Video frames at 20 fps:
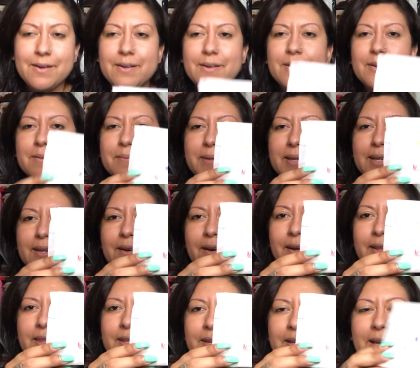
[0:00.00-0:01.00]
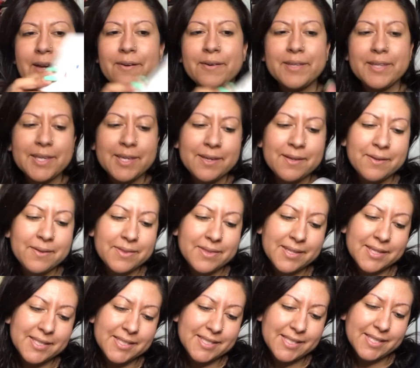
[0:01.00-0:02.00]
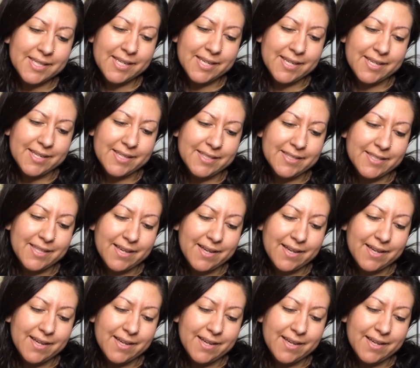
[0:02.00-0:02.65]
oh my God, look how cute this is.